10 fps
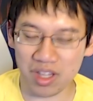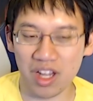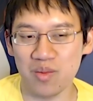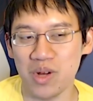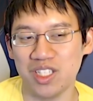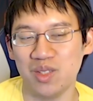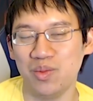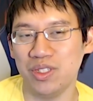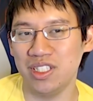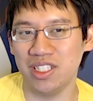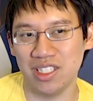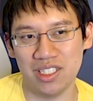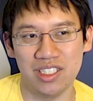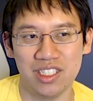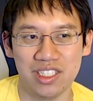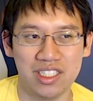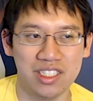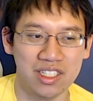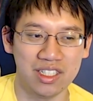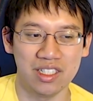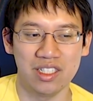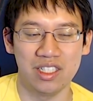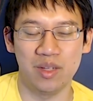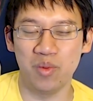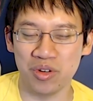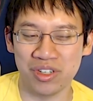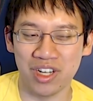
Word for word: a lot of possibilities, just important